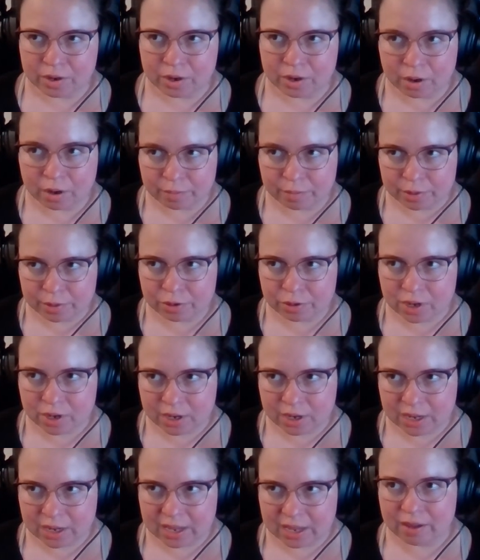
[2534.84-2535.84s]

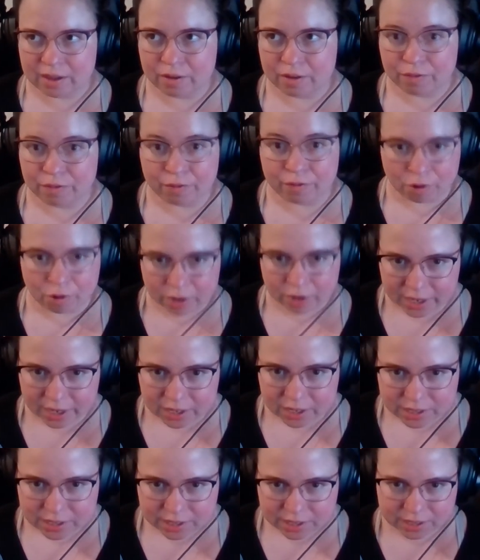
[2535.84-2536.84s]
community
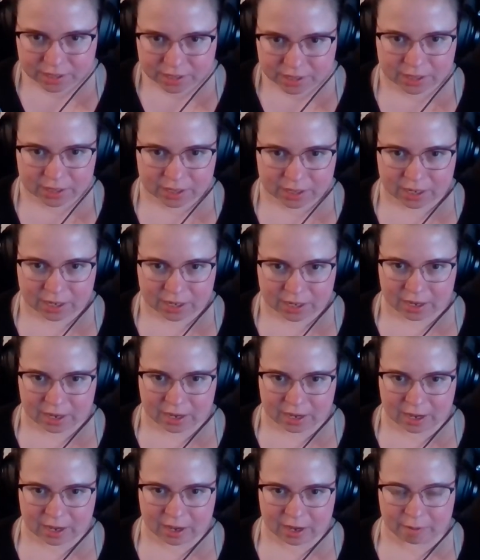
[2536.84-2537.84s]
focused,
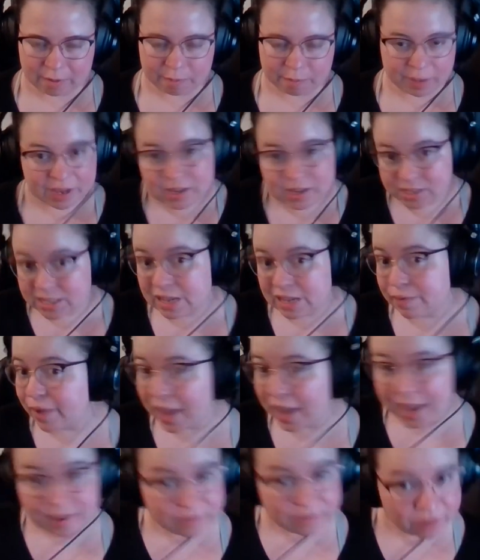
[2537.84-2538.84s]
because they've
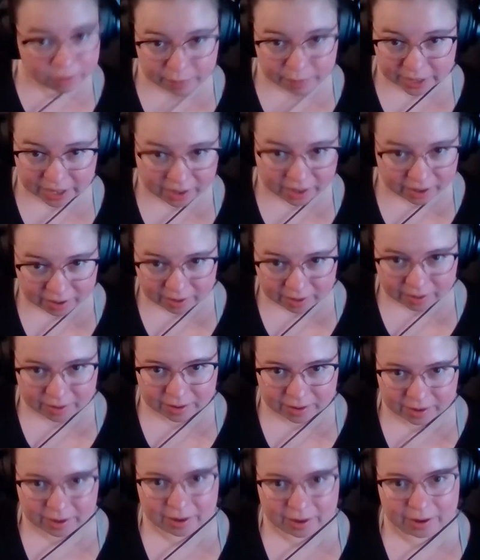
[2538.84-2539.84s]
had to be,
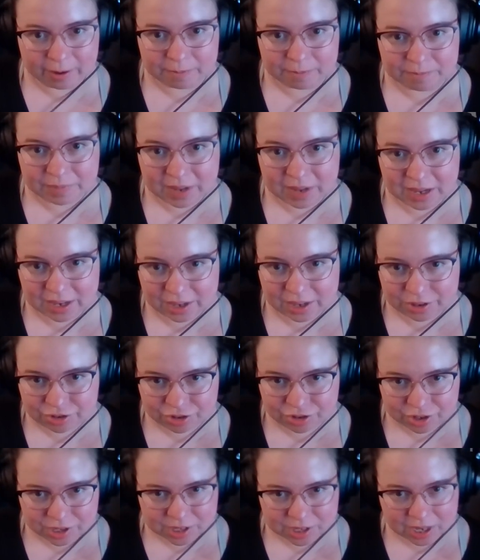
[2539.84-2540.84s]
and it's
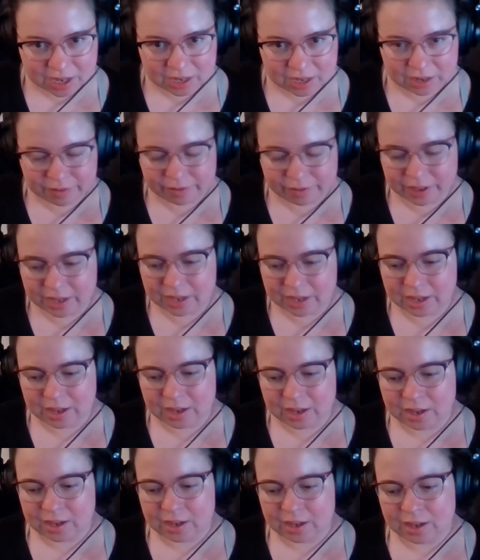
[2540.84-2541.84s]
just kind of like
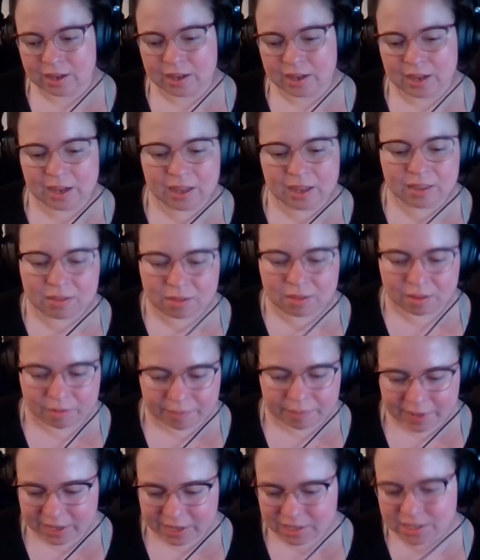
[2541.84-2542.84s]
in the
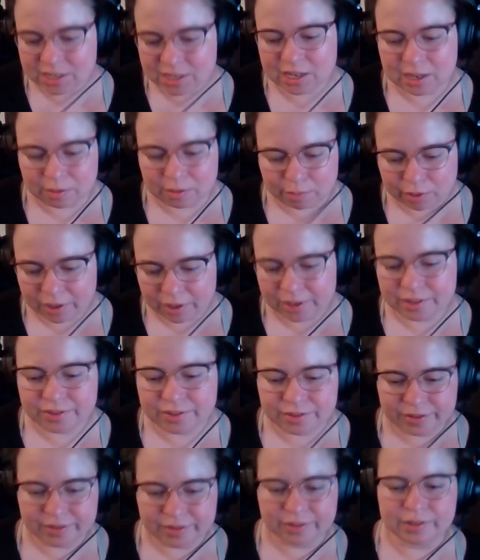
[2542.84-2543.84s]
Mexican blood
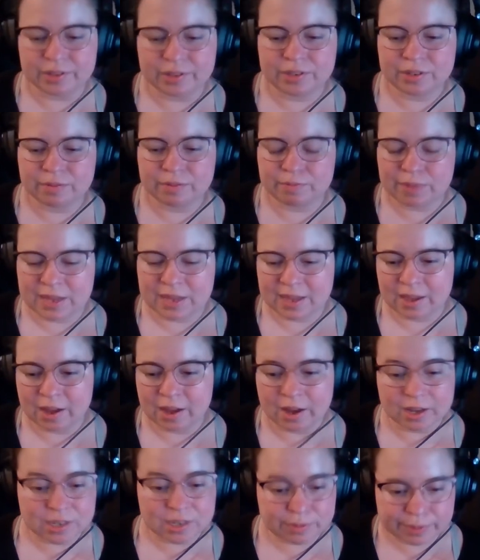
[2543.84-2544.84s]
to be
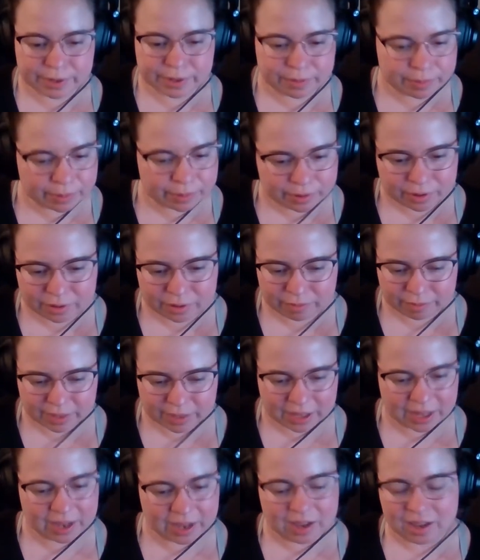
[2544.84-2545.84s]
hospitable and
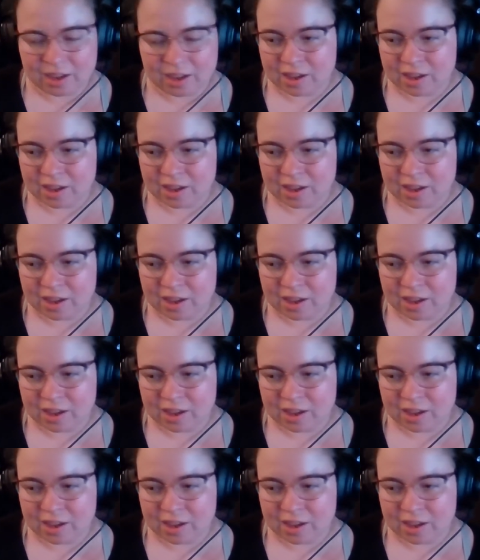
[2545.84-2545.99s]
be like,